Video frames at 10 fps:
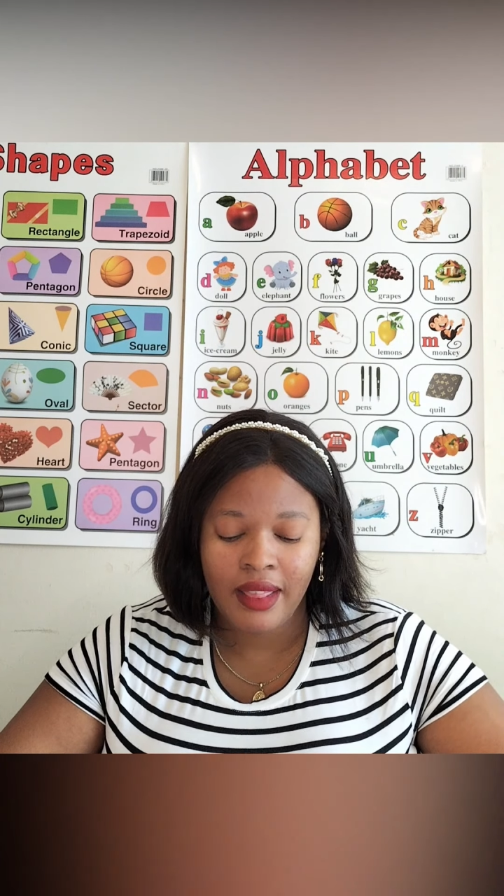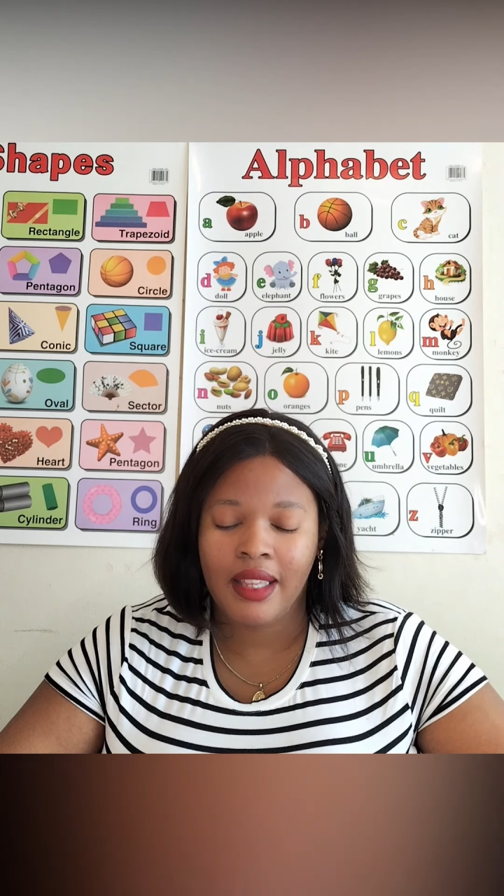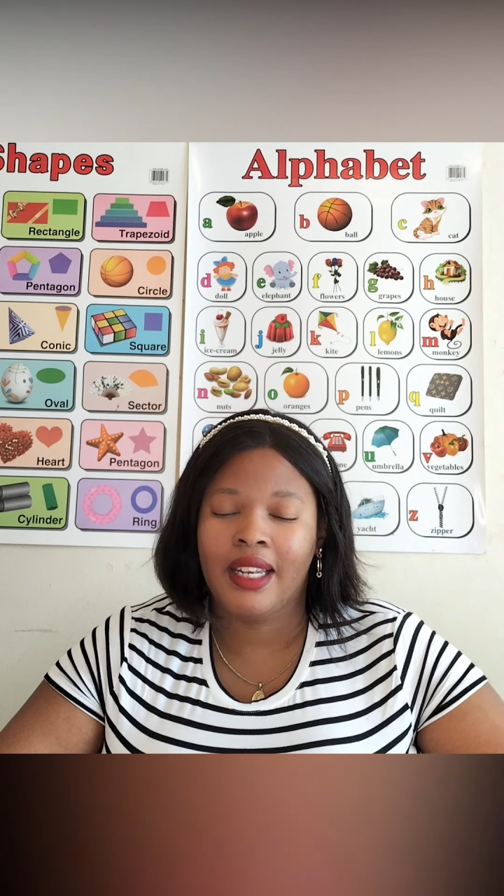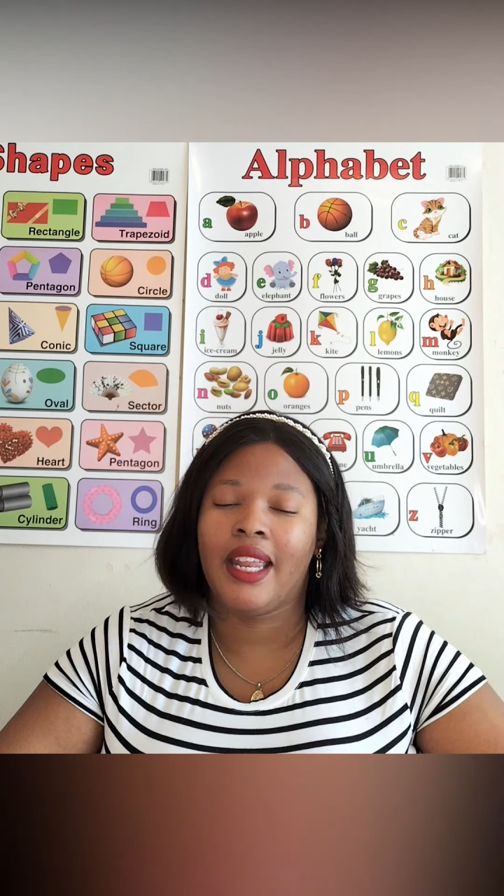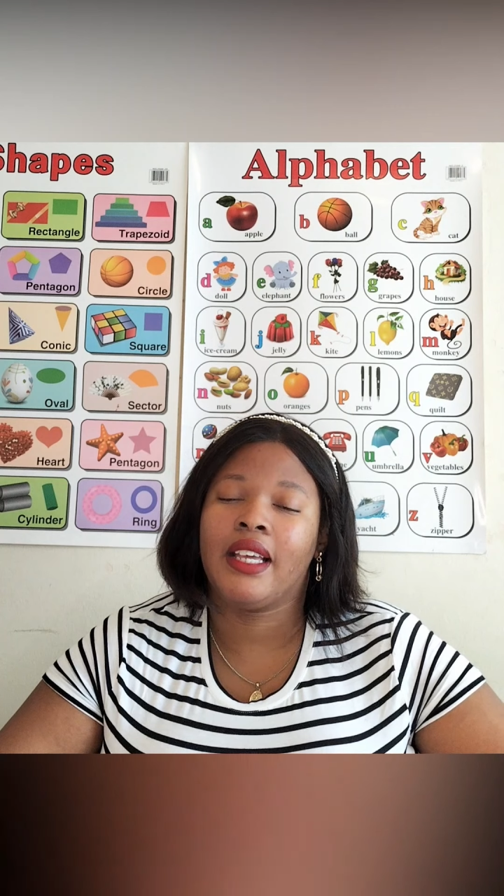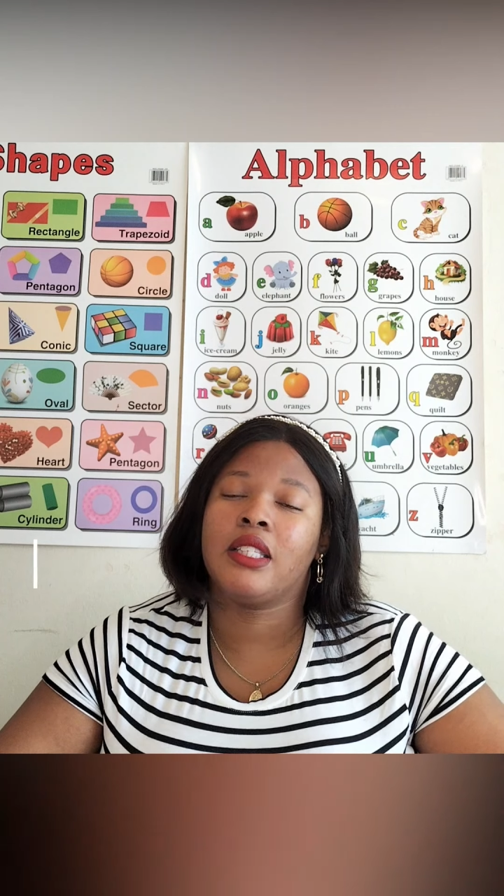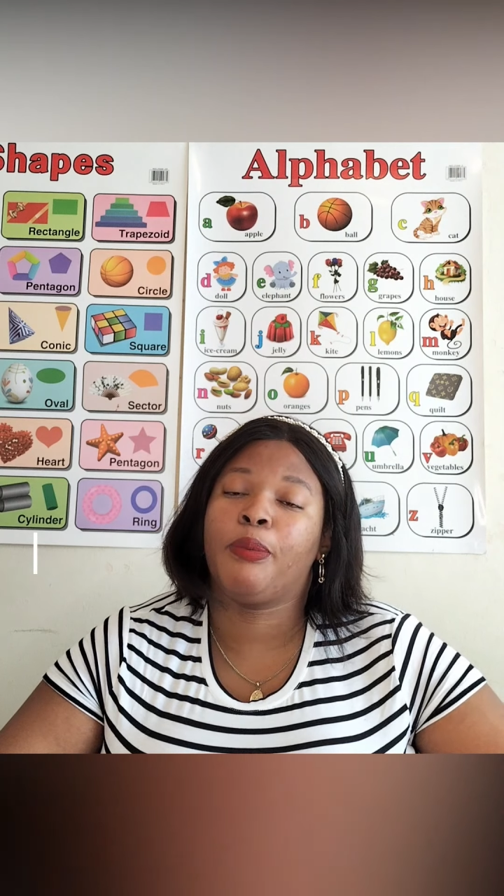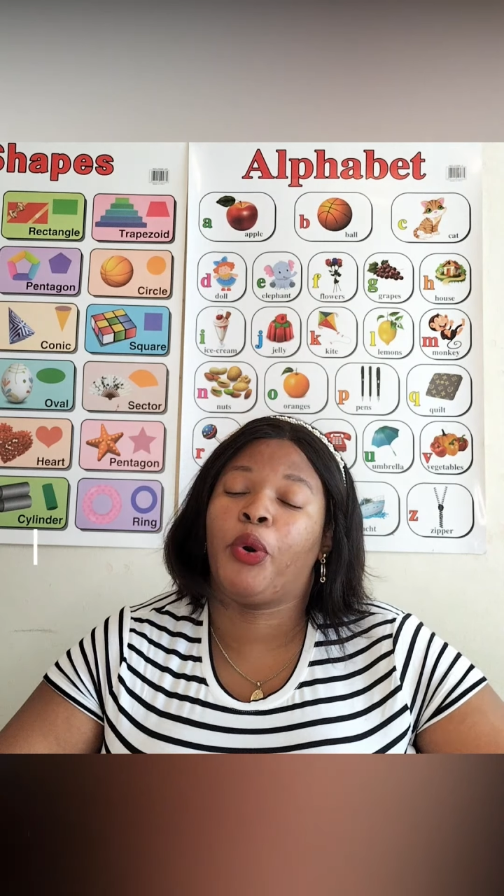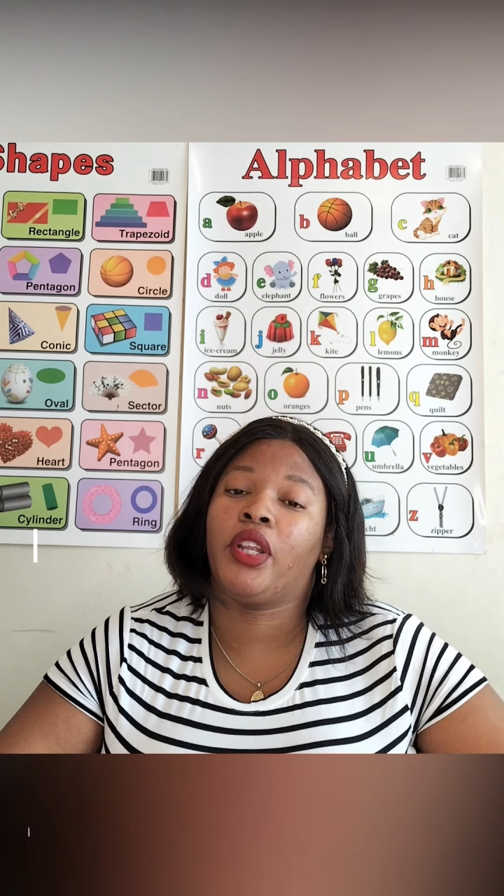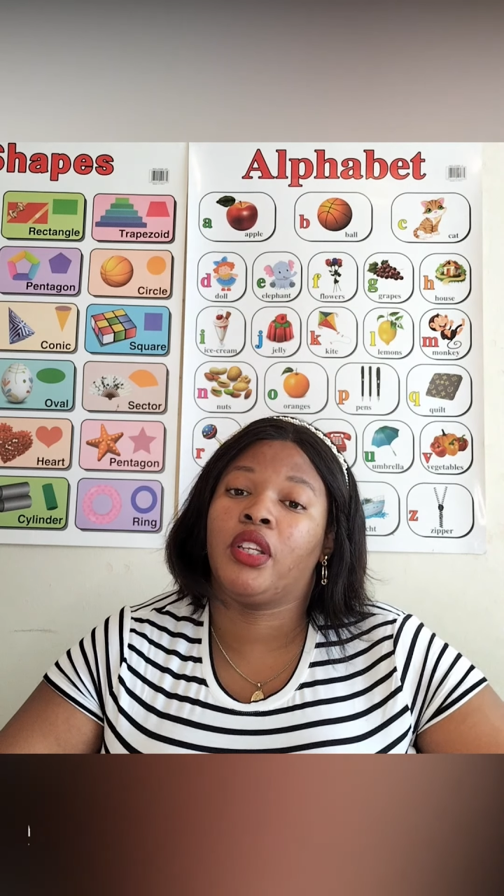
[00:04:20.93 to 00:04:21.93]
The
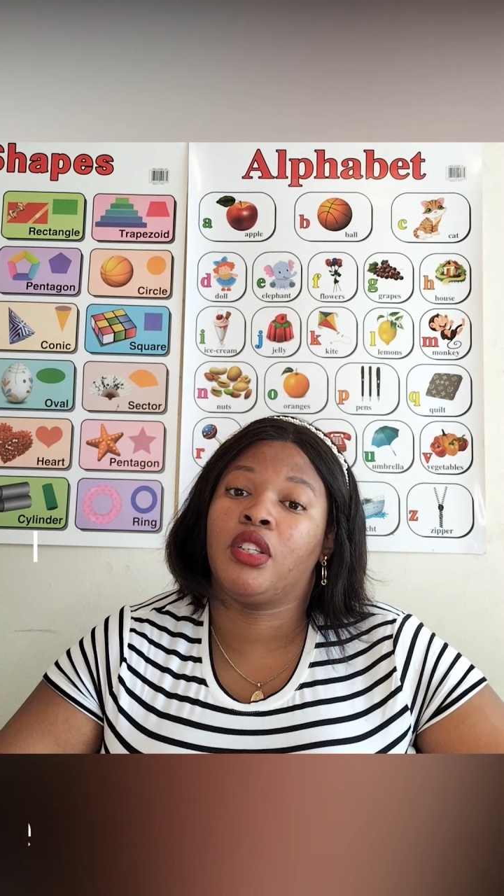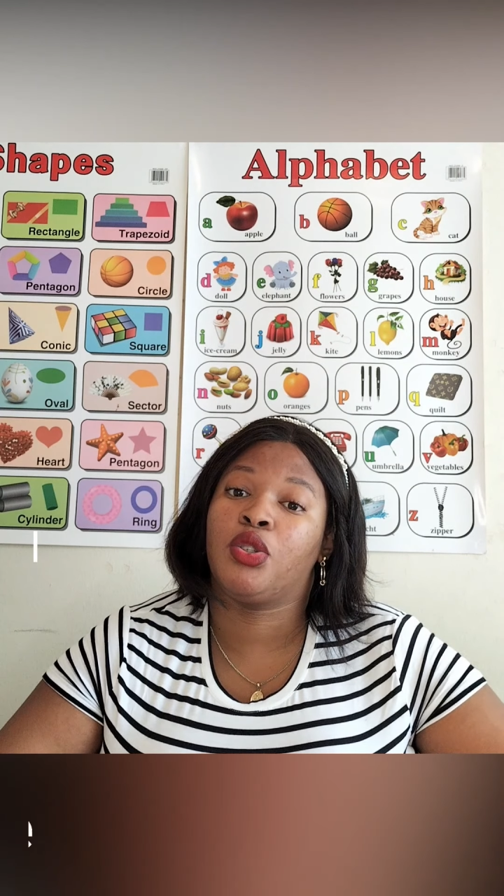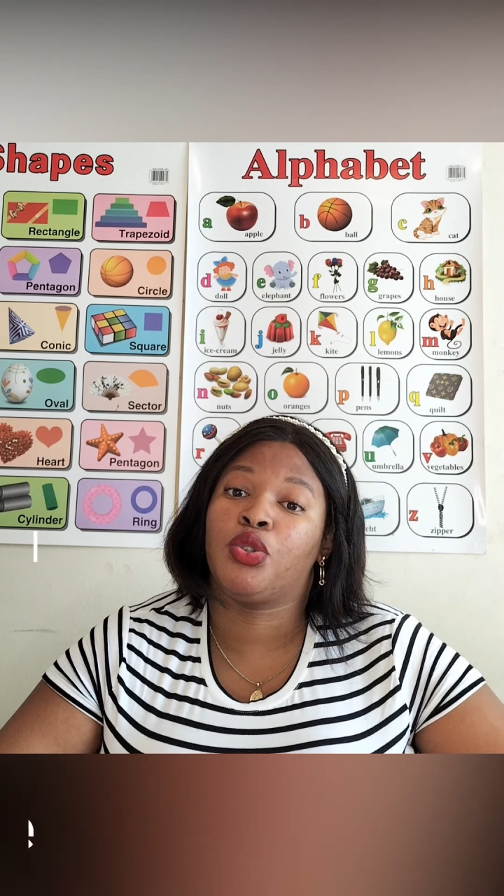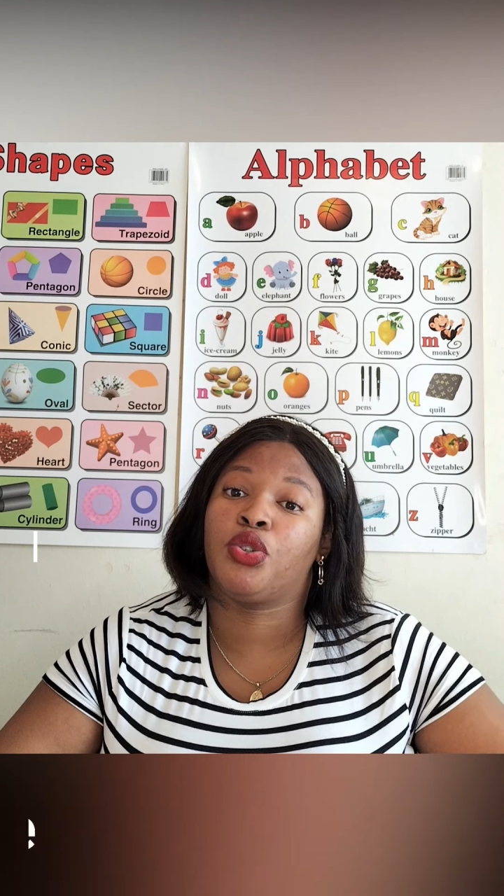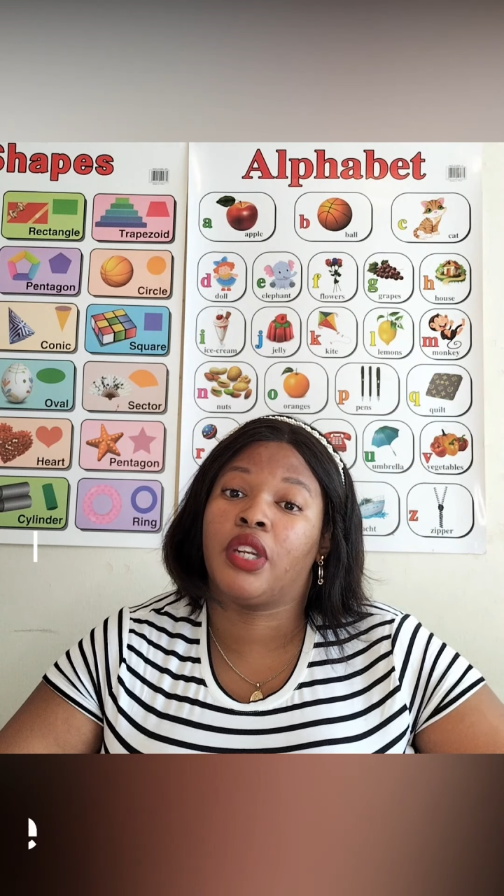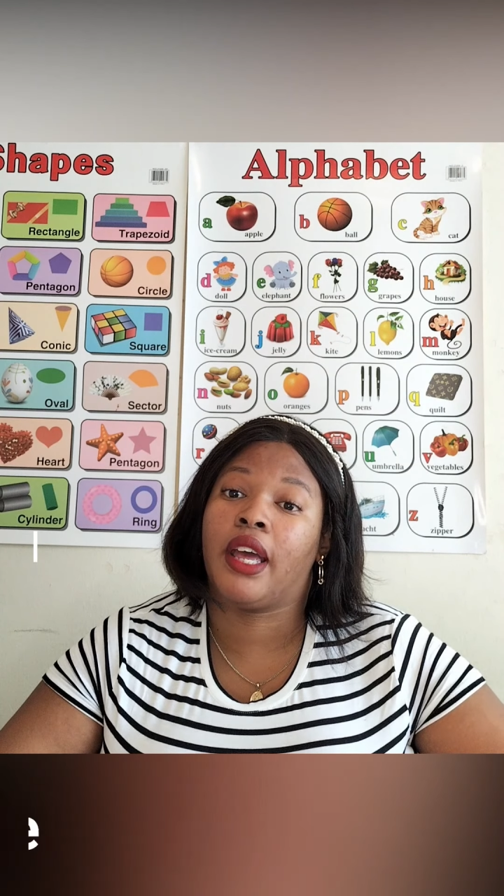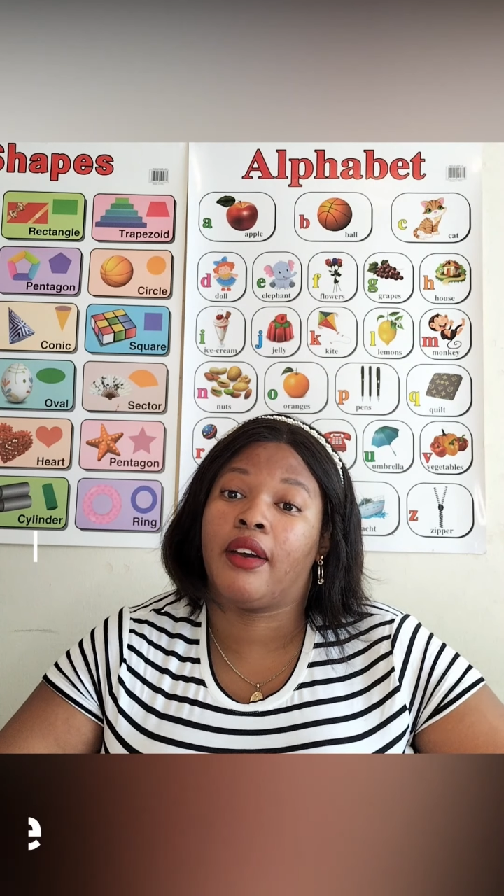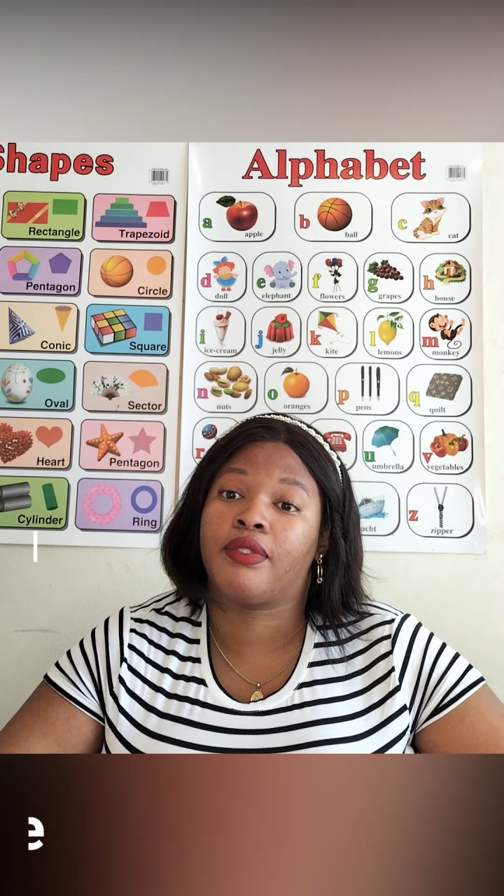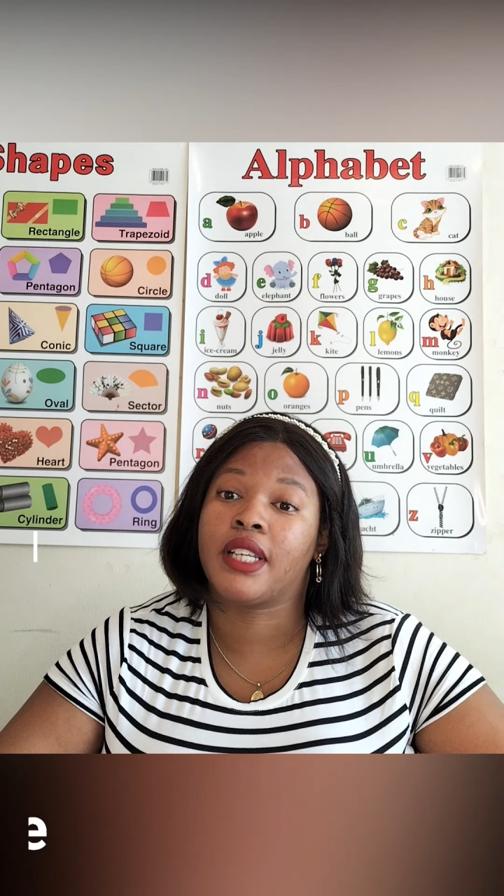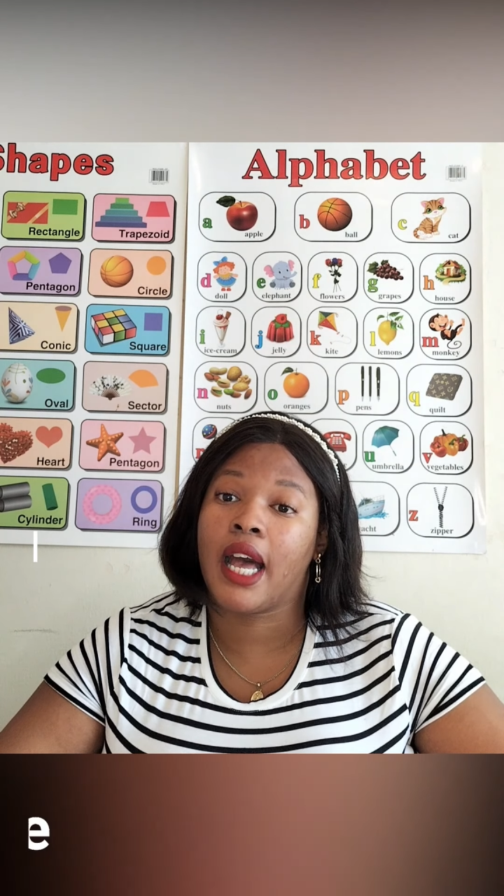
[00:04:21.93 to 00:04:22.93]
next point is you should
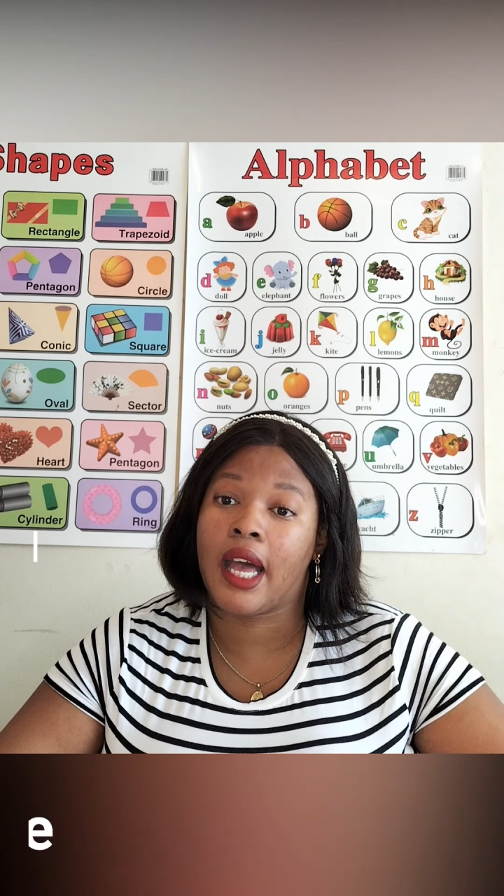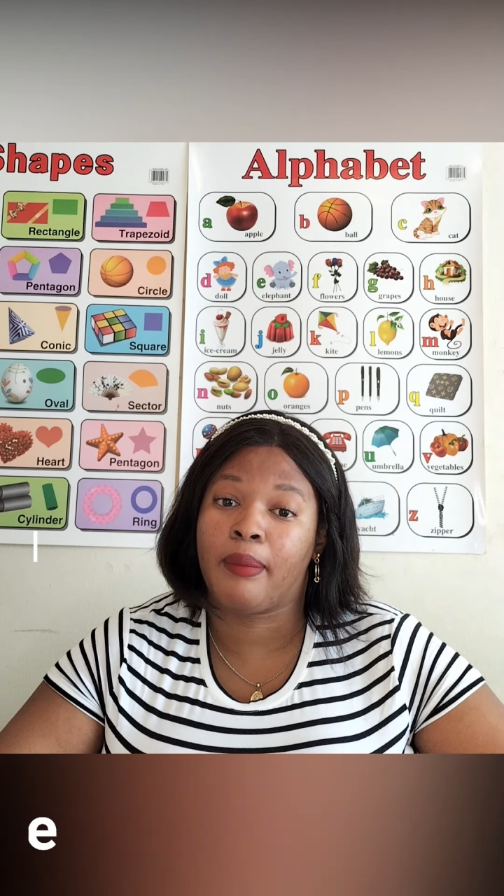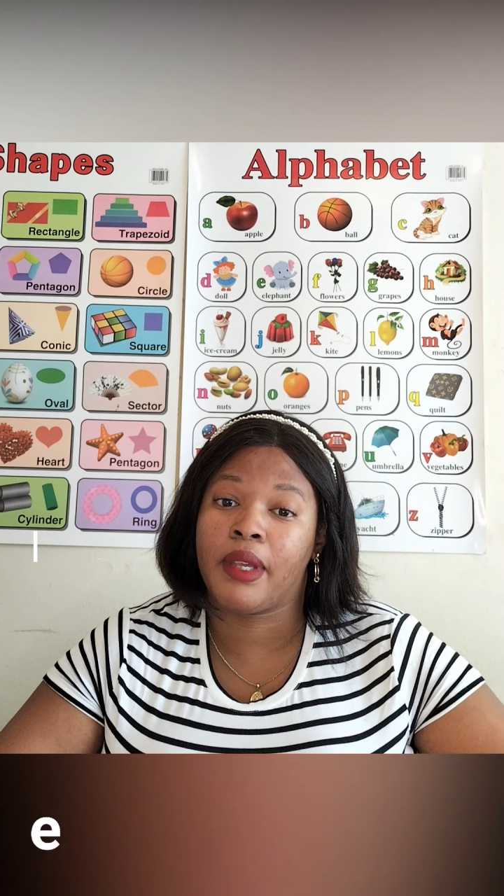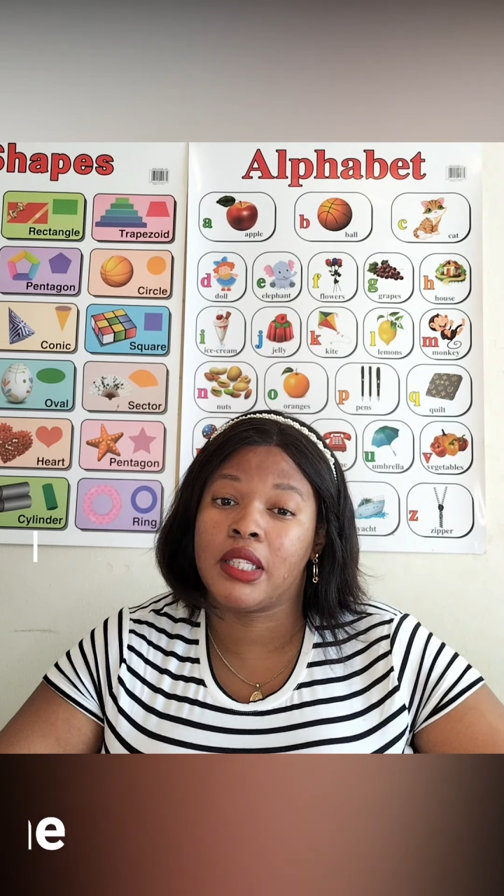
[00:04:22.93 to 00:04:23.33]
have time,